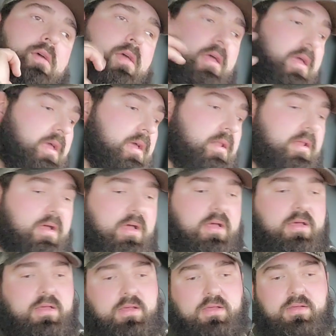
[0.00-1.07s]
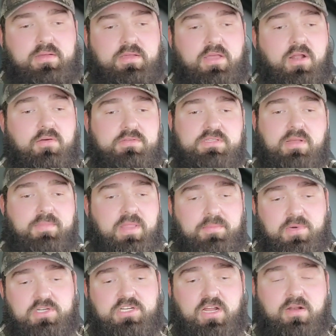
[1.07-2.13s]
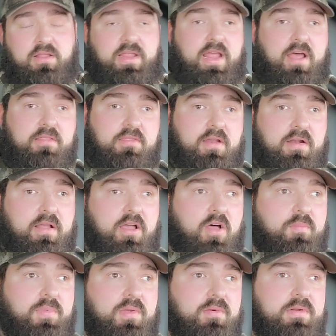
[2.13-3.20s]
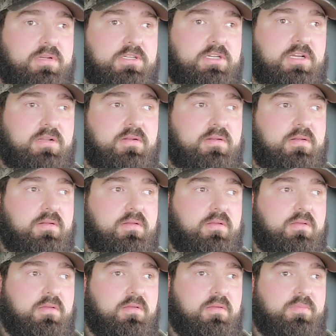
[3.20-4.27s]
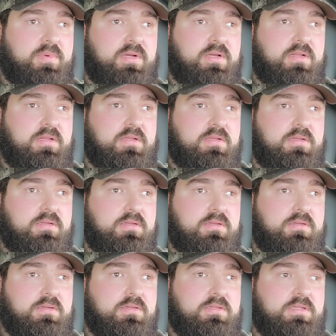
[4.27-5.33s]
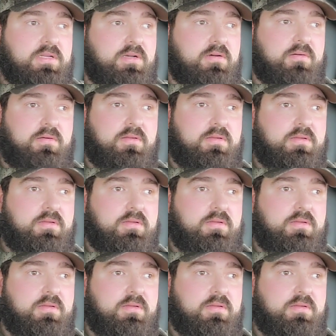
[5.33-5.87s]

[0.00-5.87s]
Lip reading: And, you know, some of them are generally out there to help you and shit, but still,